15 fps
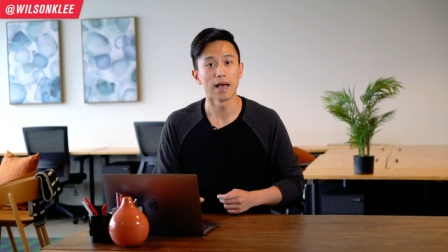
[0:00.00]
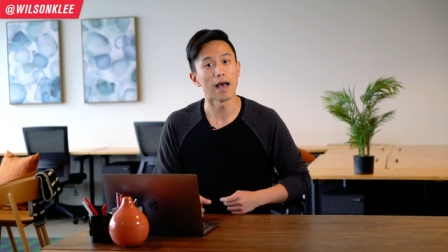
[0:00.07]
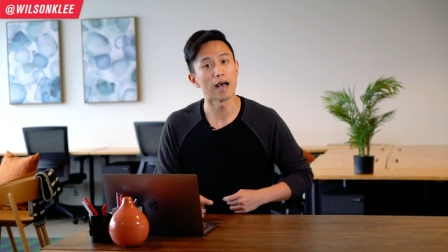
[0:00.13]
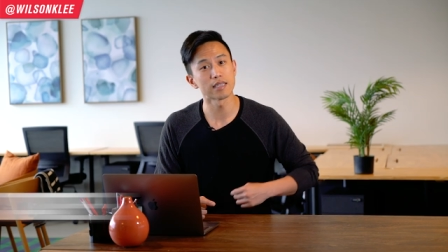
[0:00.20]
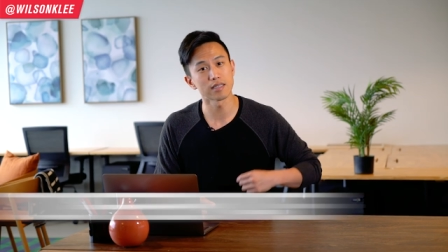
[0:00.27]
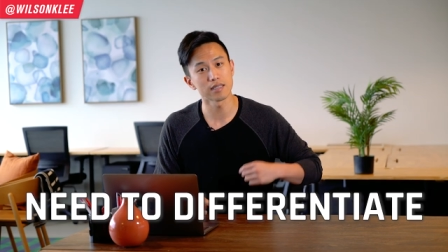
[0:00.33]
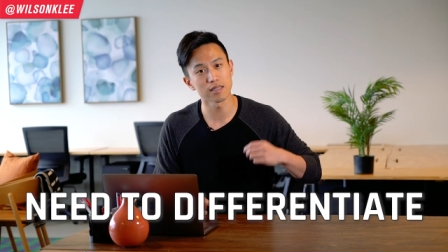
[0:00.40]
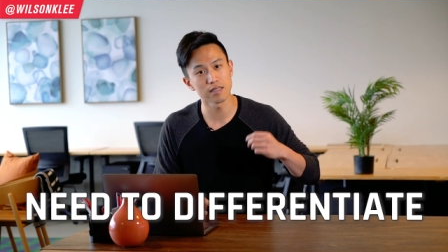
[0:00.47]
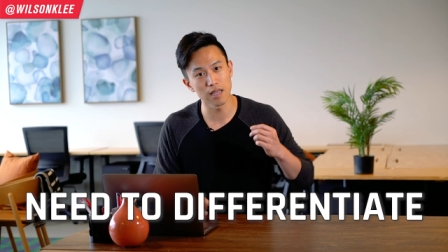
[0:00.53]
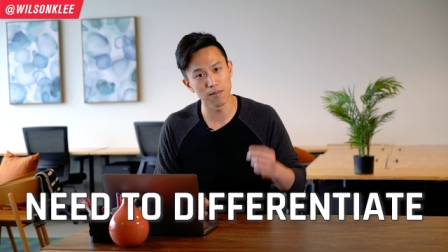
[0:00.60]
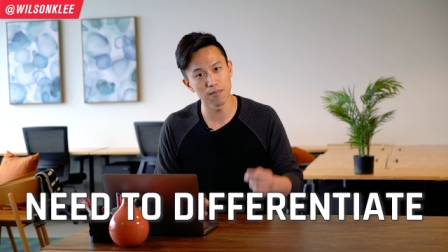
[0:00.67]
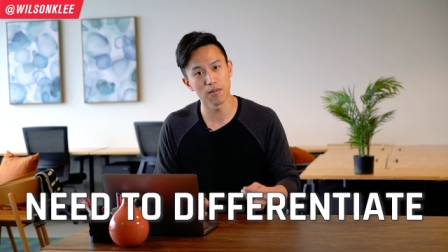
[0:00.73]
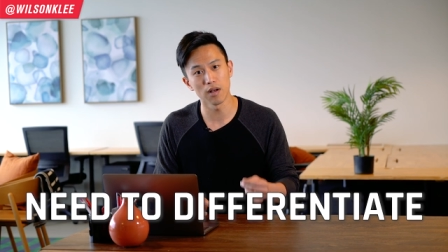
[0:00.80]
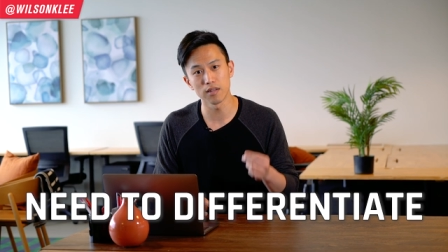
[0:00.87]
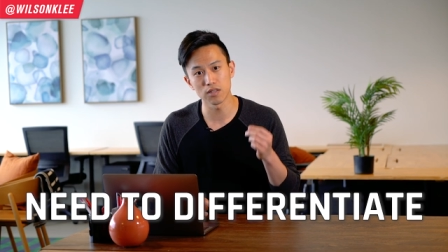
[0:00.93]
has
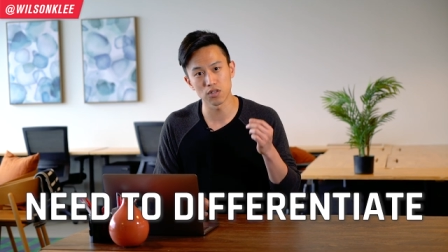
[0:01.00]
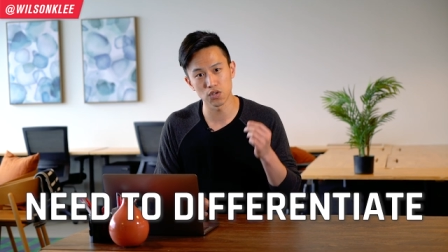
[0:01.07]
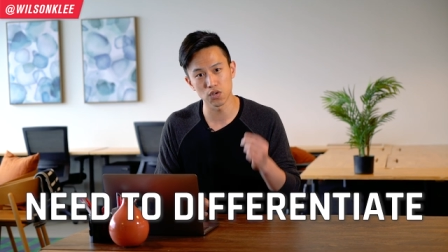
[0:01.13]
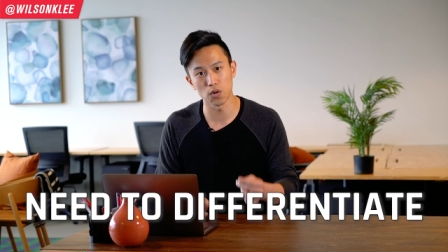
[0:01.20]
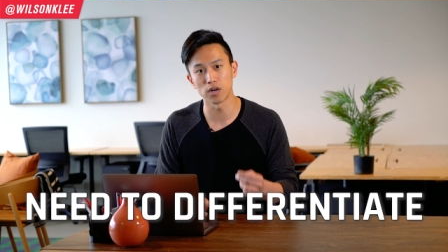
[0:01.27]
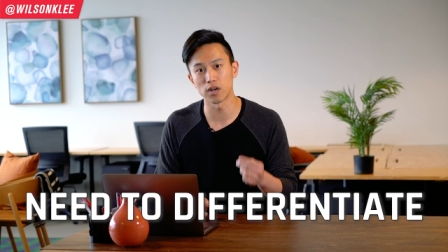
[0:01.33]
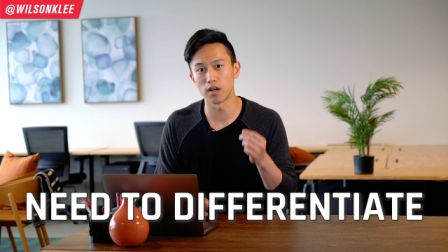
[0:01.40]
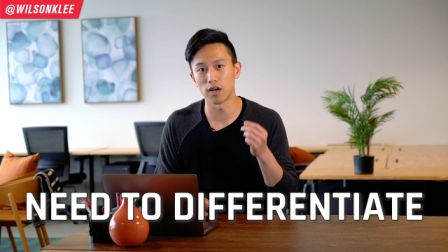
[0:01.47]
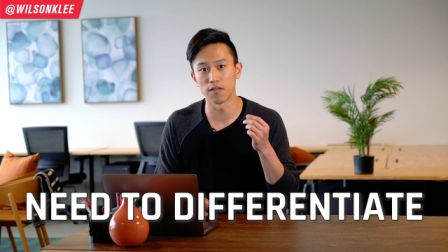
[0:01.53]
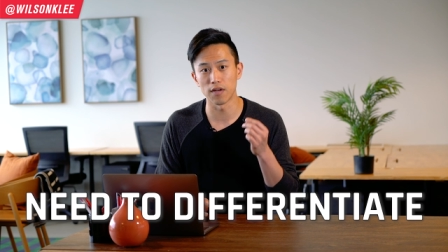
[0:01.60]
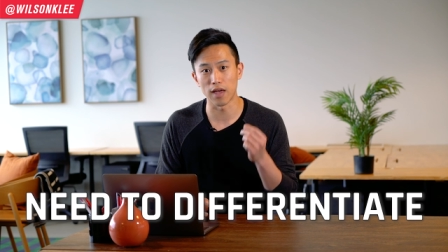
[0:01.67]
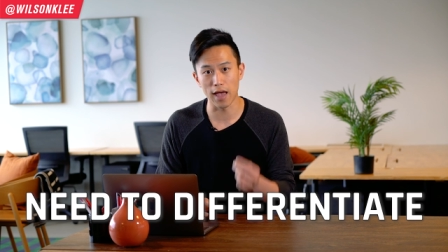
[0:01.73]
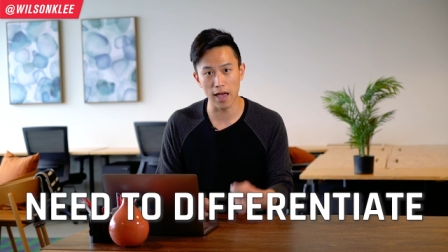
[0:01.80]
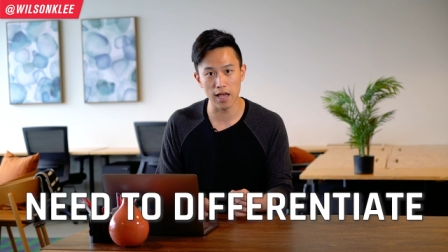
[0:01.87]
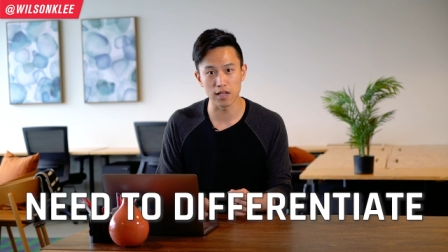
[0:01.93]
some sort of
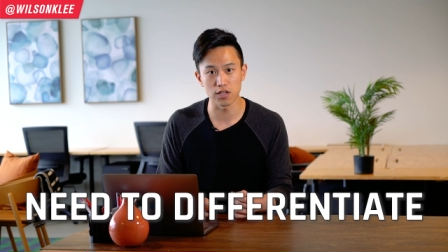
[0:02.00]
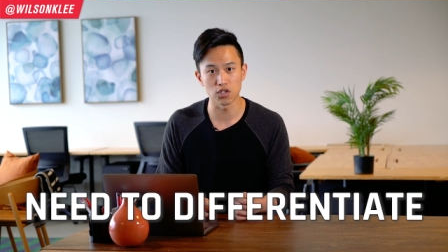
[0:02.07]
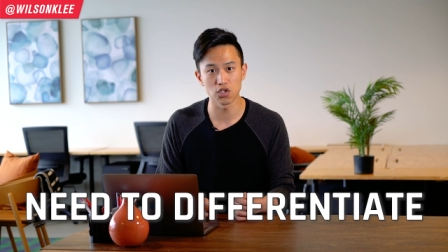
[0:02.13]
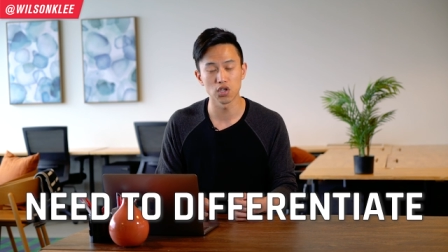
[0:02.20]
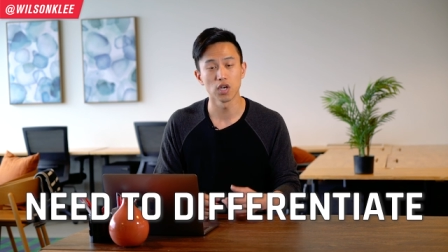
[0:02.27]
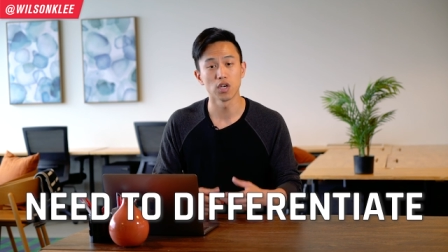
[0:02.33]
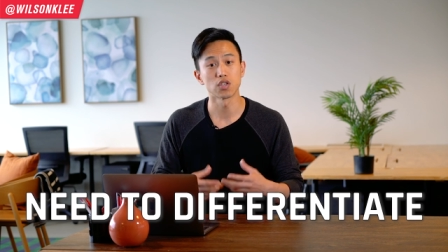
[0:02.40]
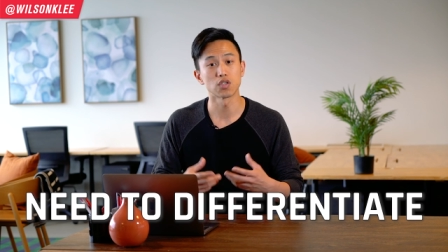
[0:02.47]
edge,